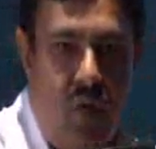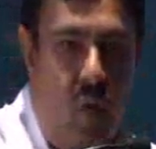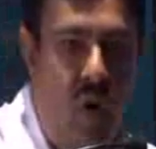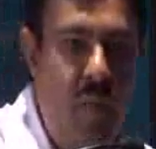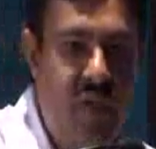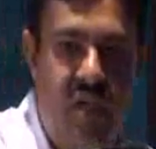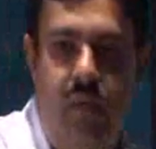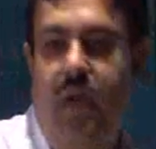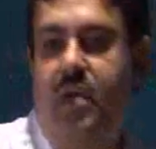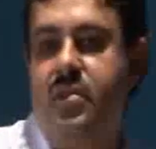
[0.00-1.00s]
because all
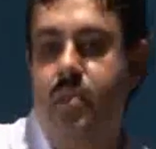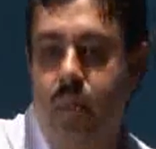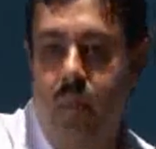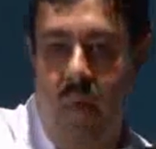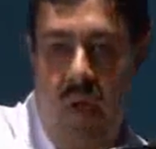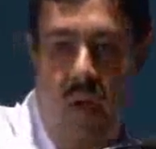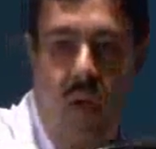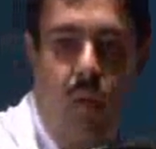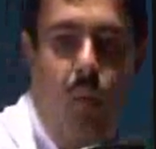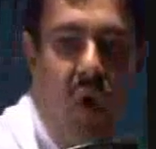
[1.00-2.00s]
measurements
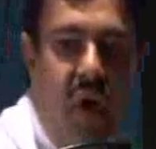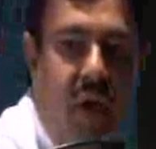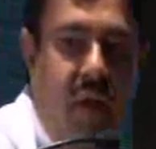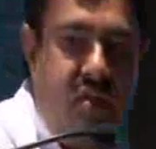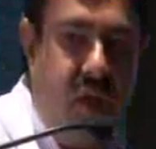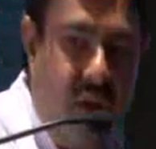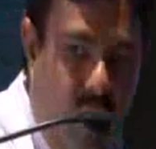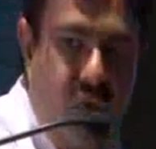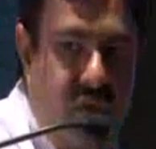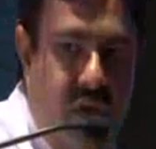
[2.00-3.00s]
or monitoring is done
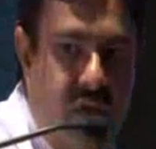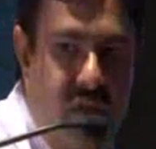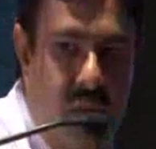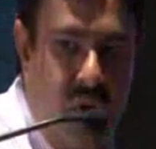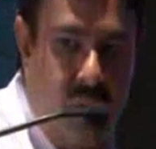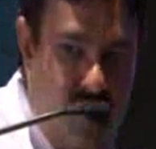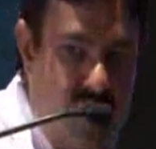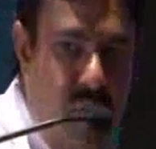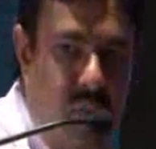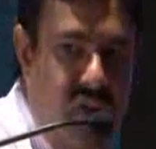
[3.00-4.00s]
outside the chamber. The
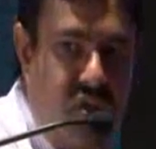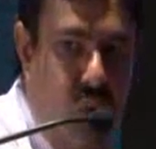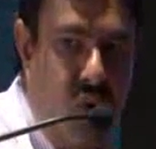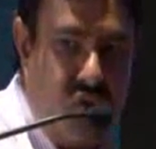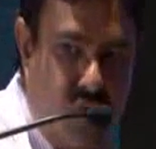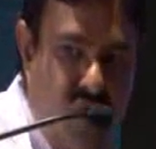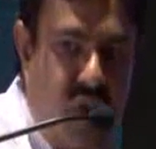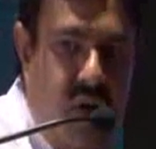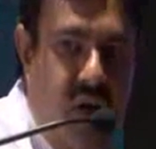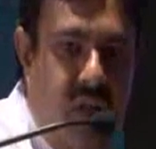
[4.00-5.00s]
chamber is closed to
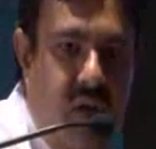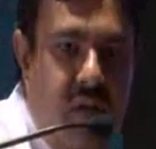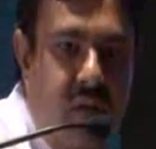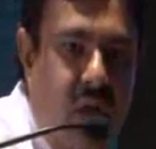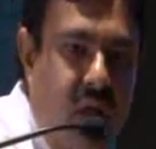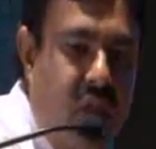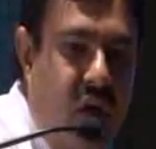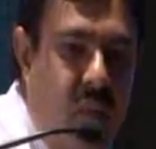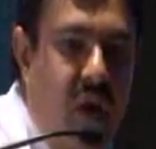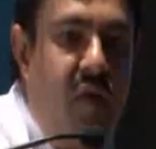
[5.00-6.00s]
generate the
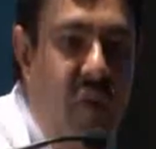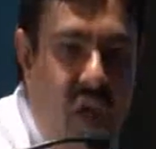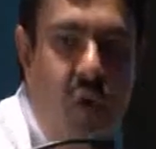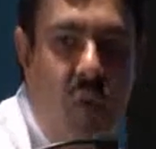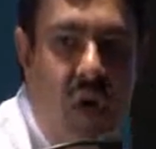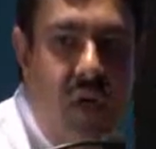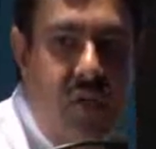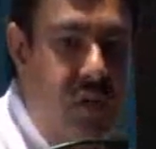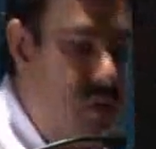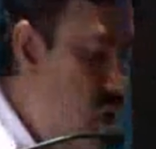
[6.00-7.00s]
thermal and vacuum
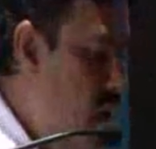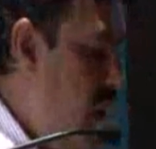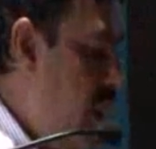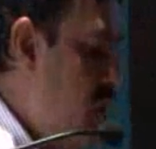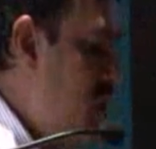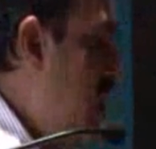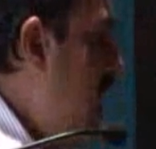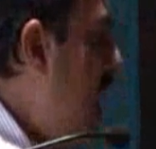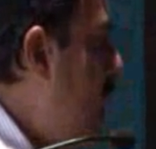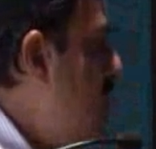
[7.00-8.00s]
conditions. Now,
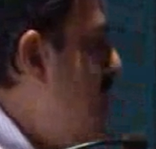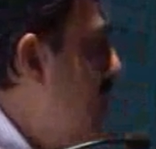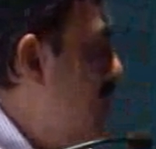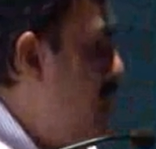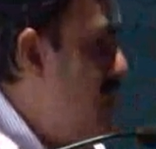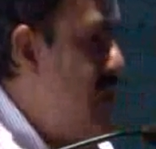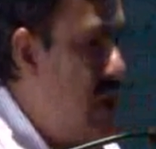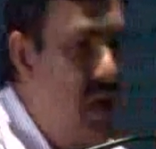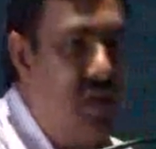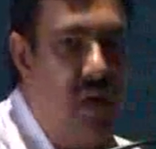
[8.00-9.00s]
sitting outside from the
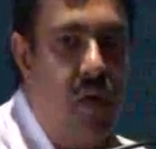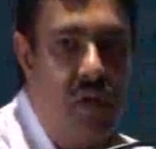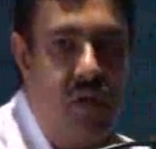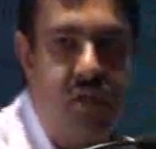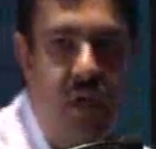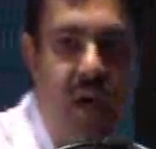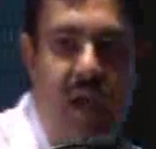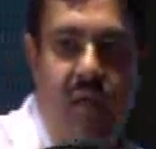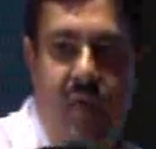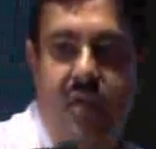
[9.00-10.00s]
signature or the
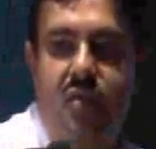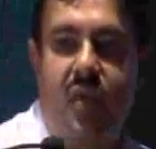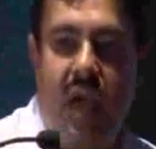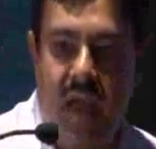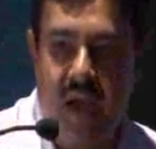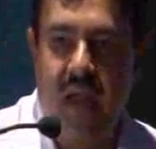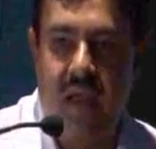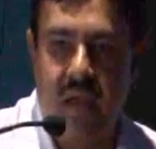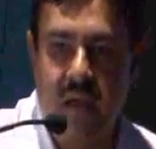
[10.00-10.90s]
data which we are getting